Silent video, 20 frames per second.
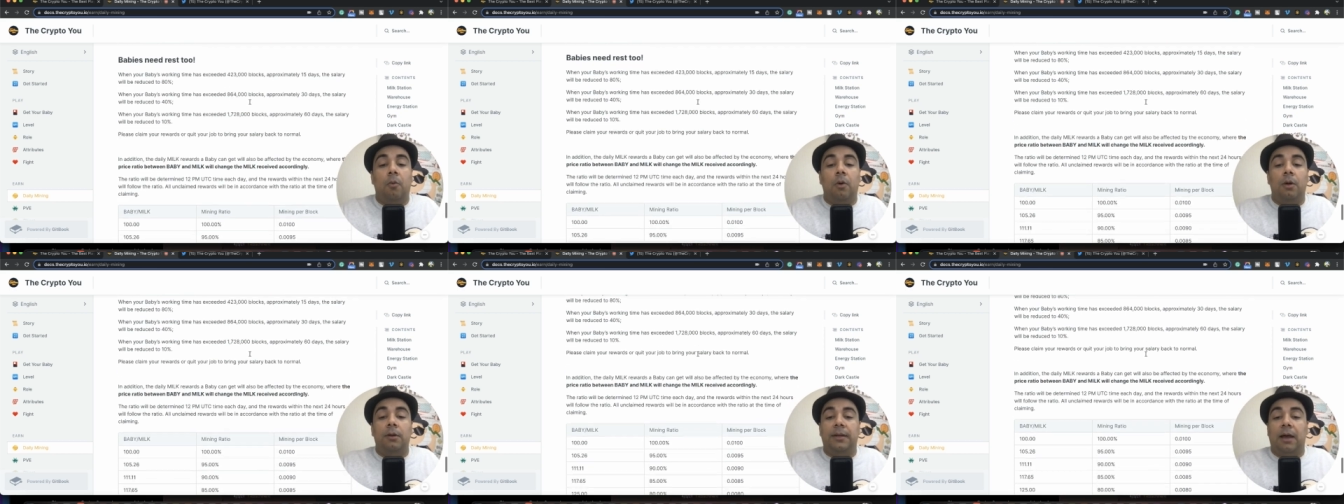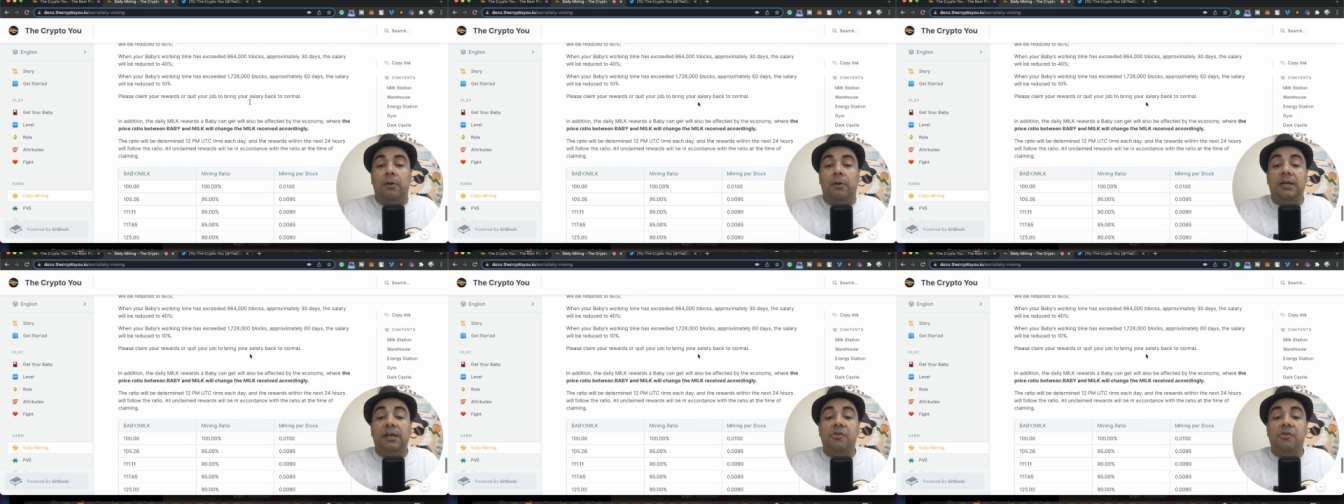
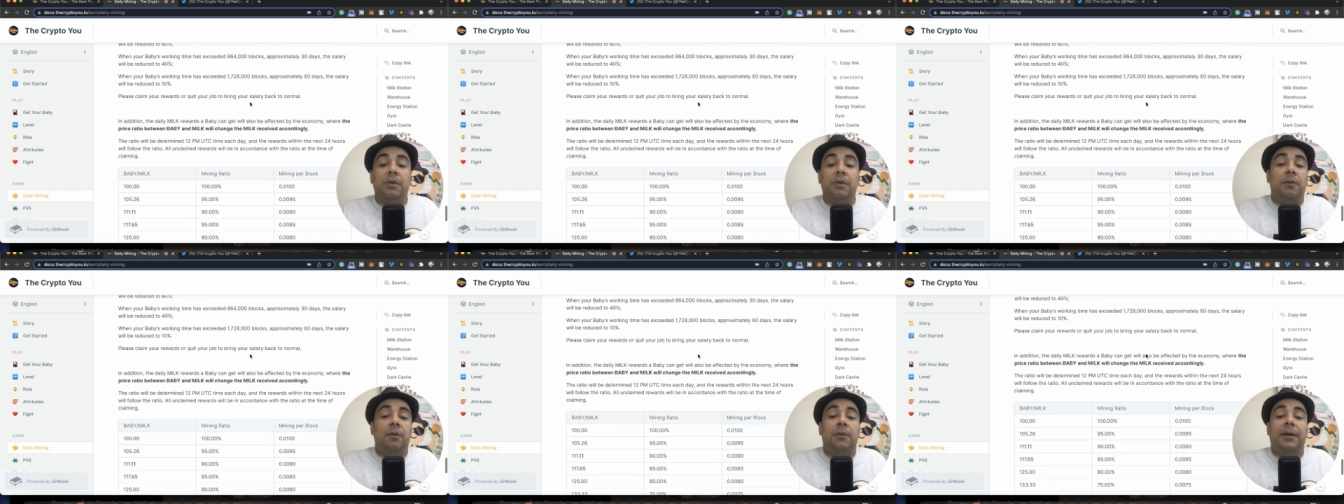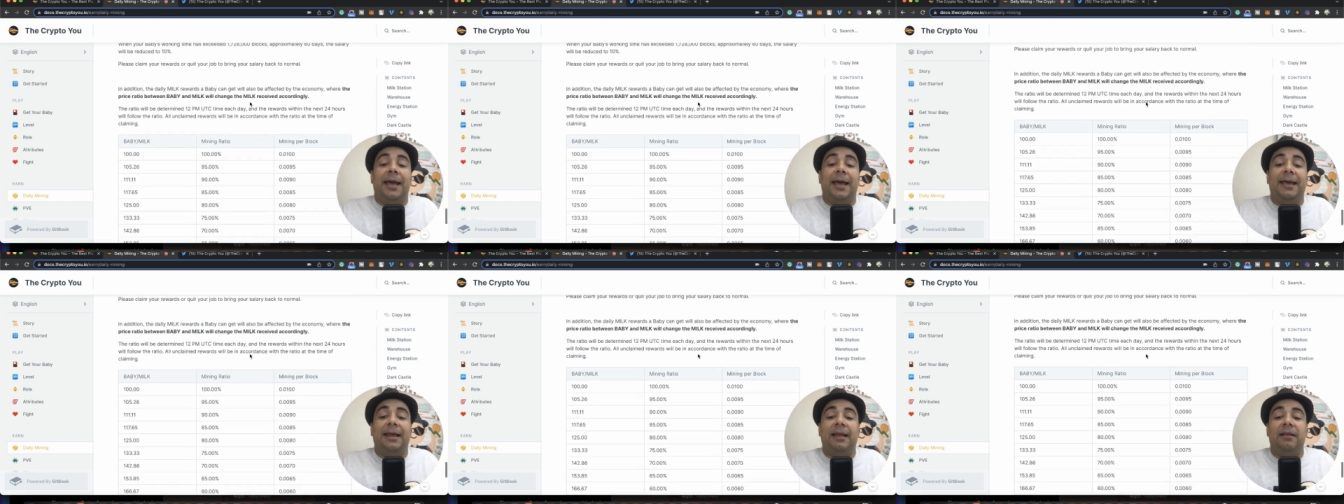Now, here's what I
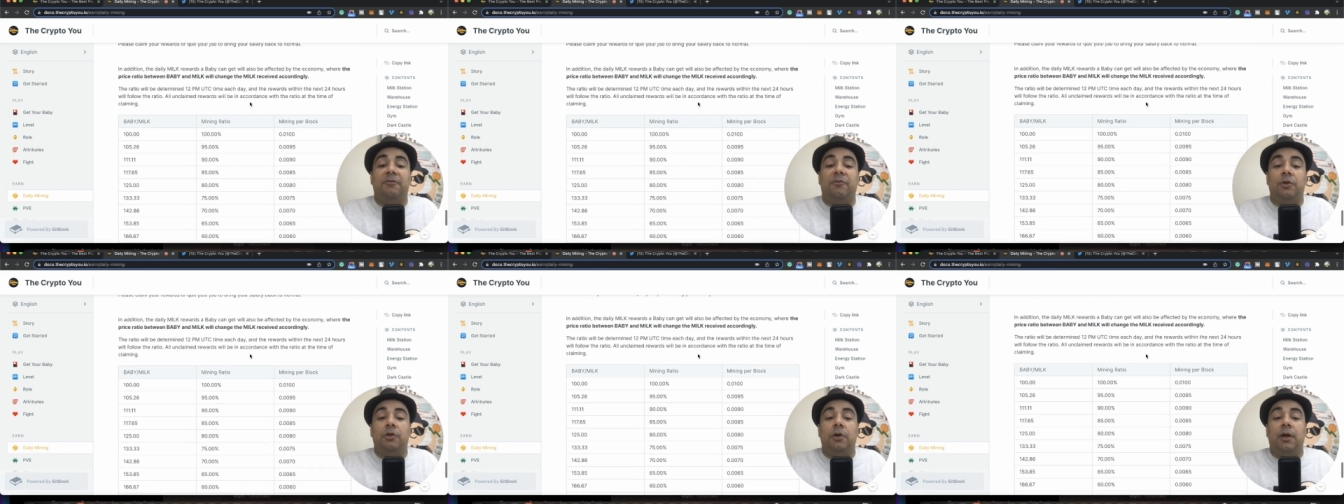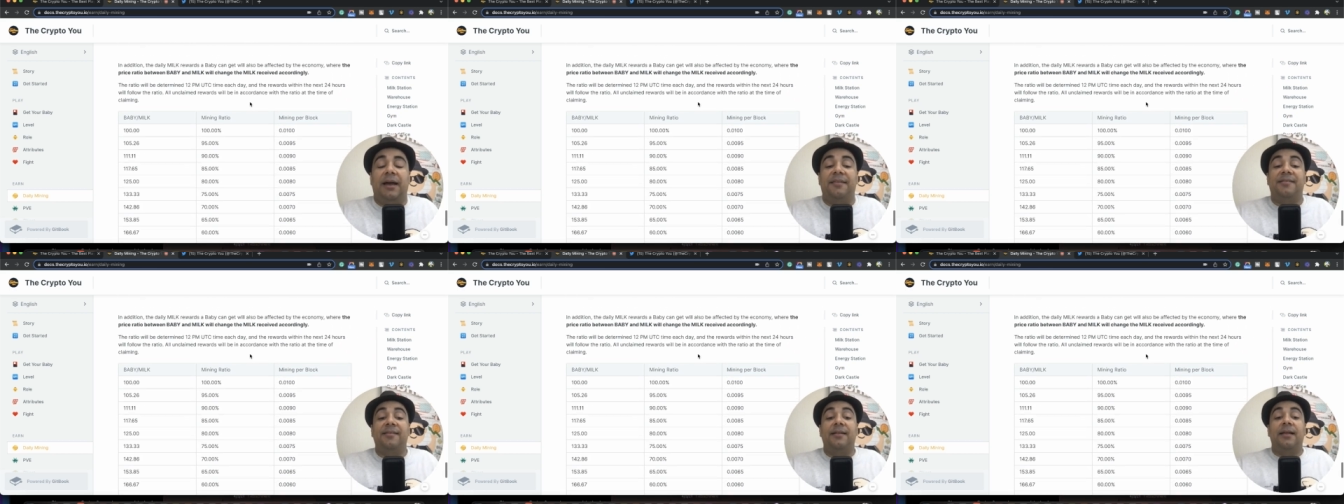want to highlight for you
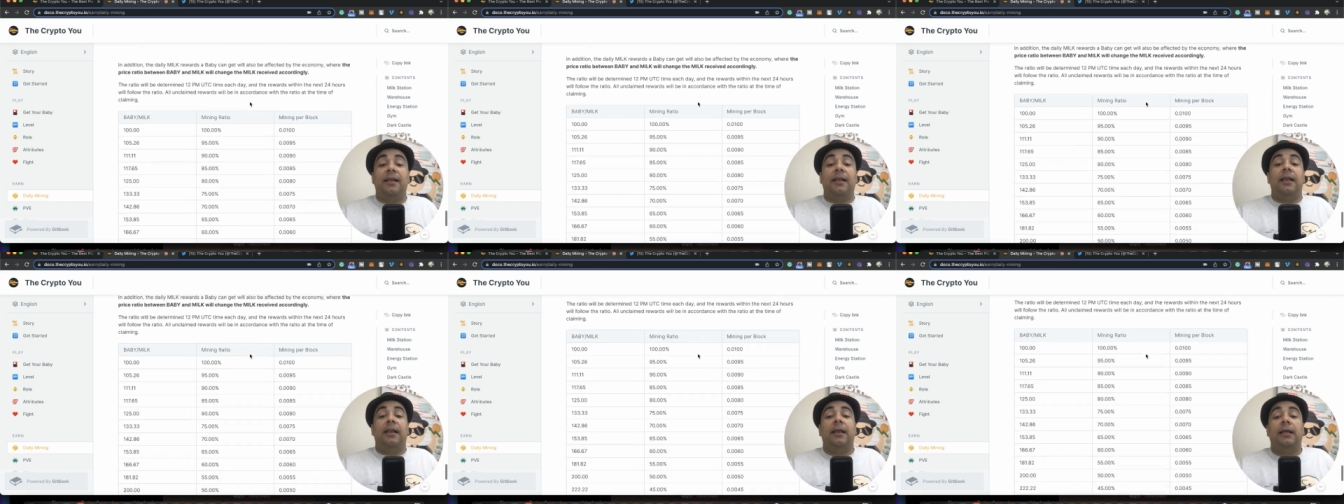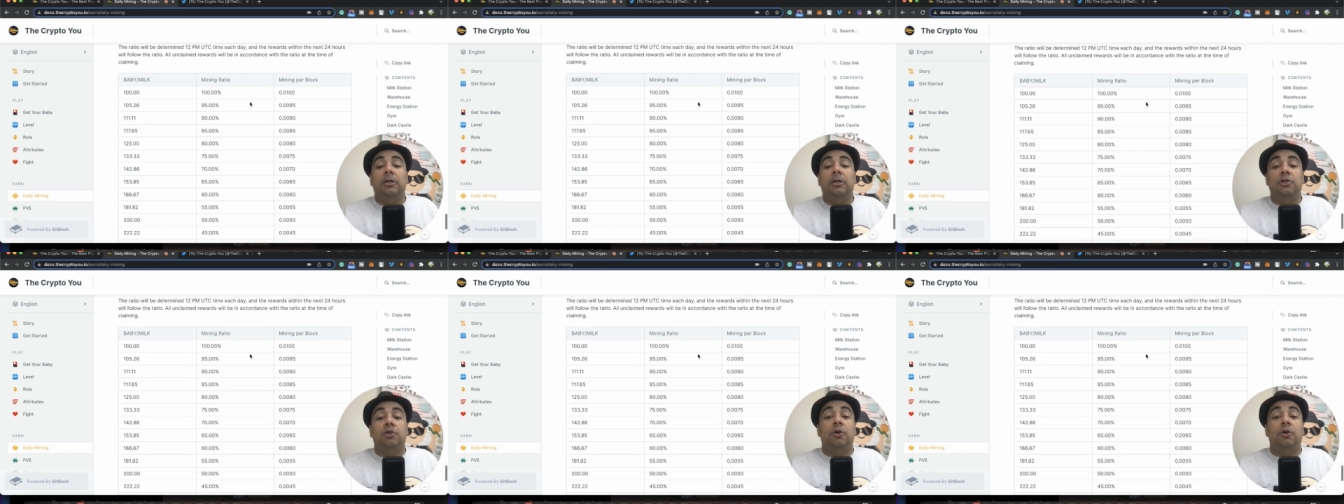guys.
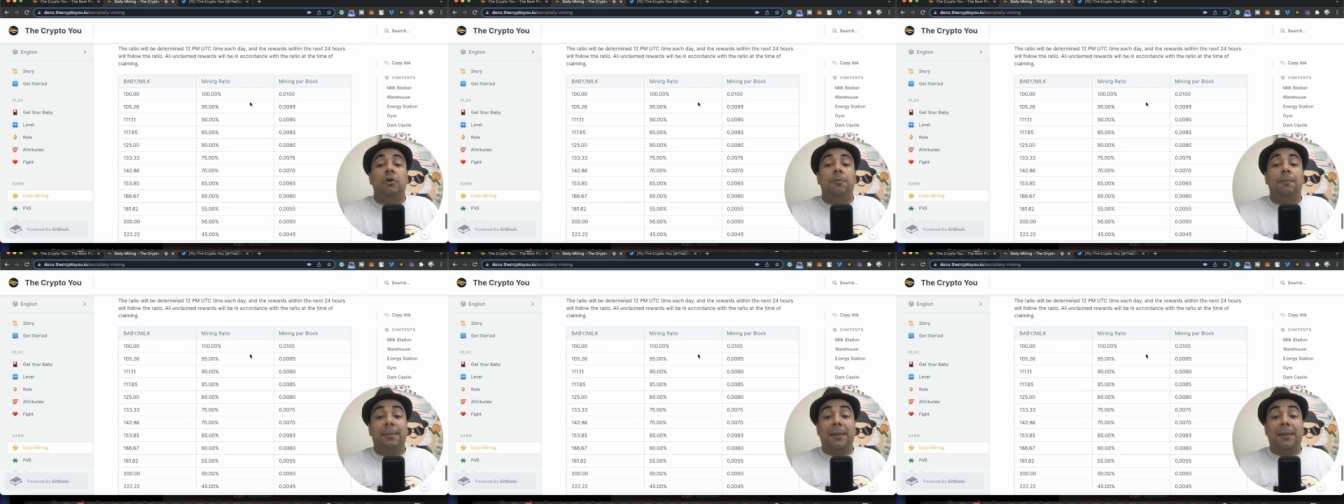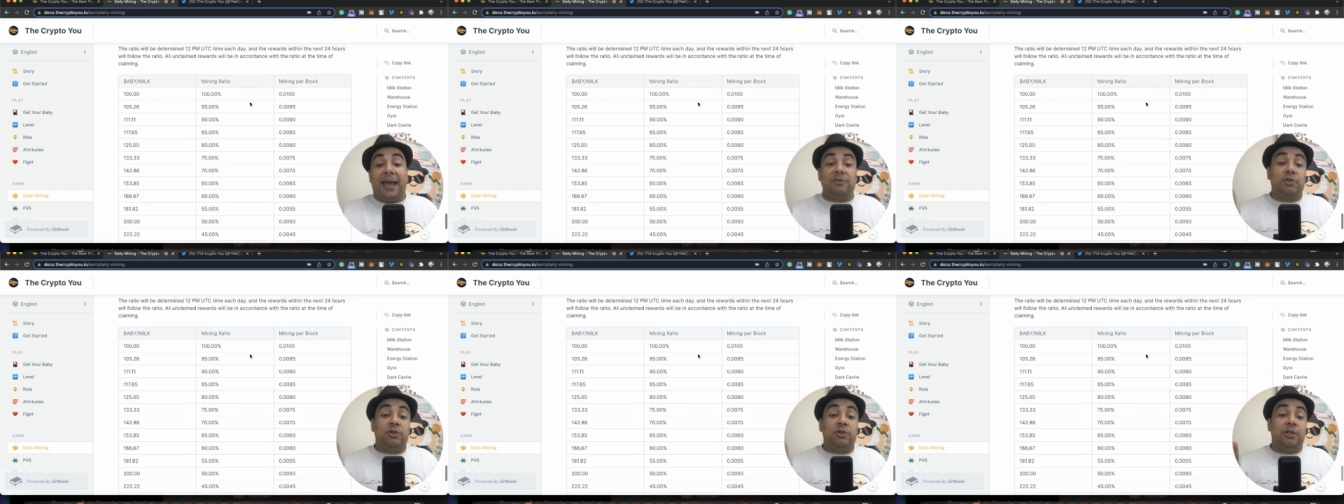Your baby
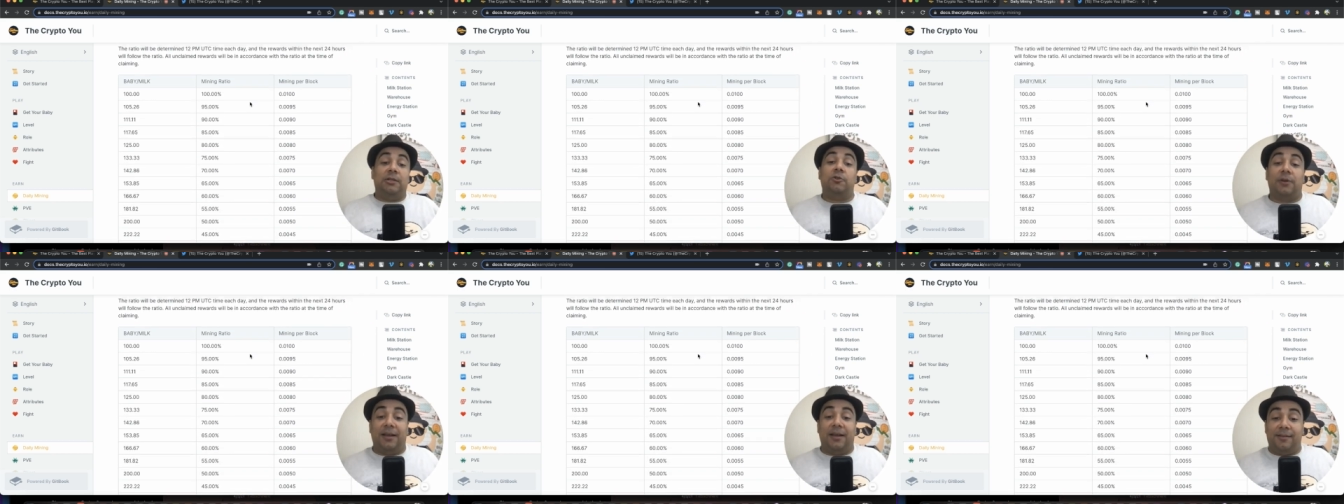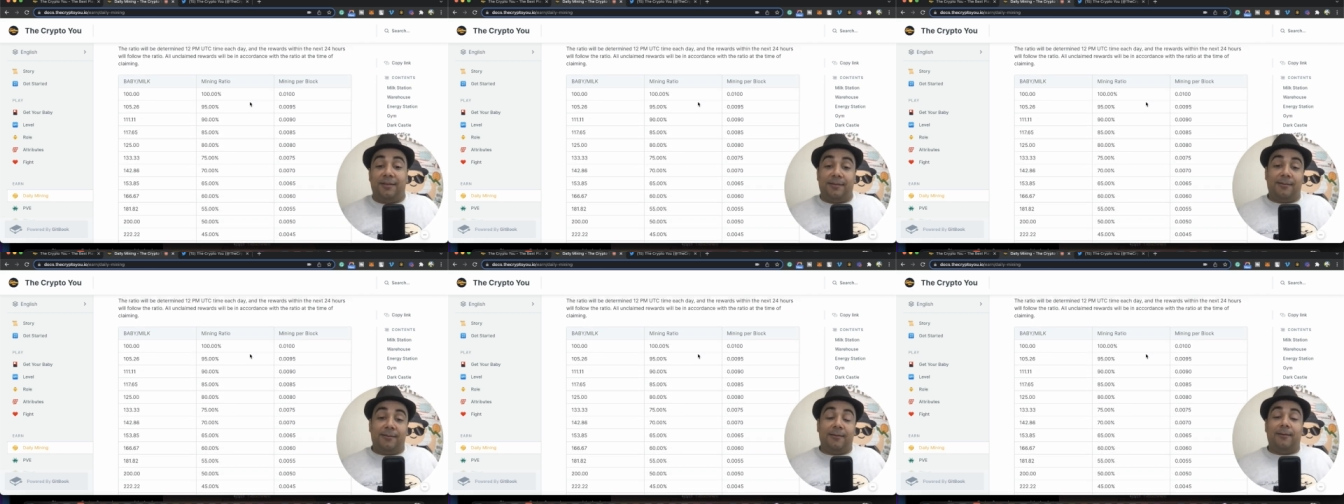actually needs to
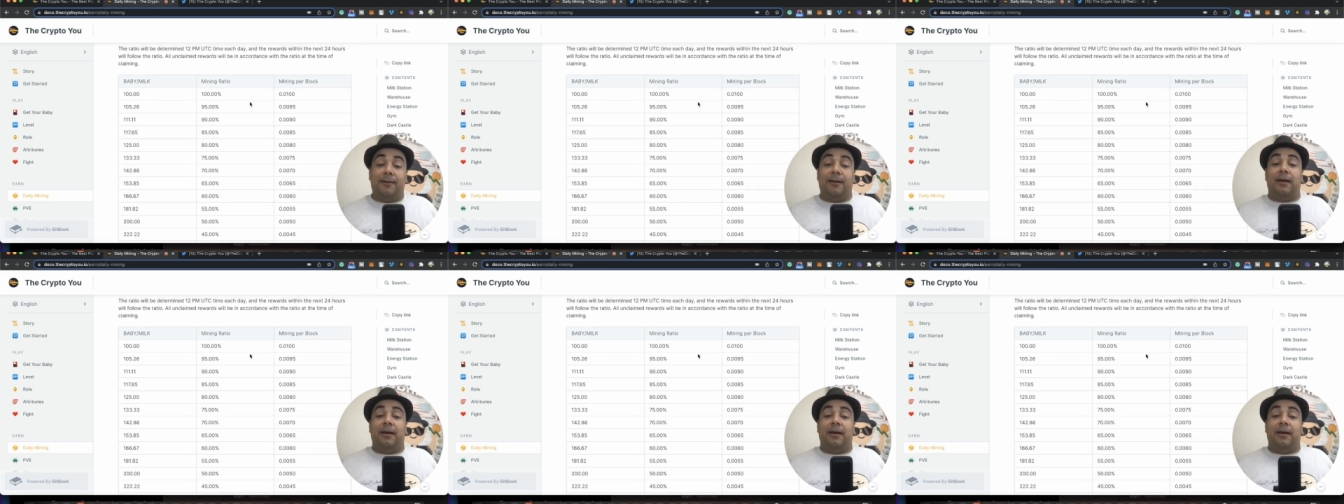rest,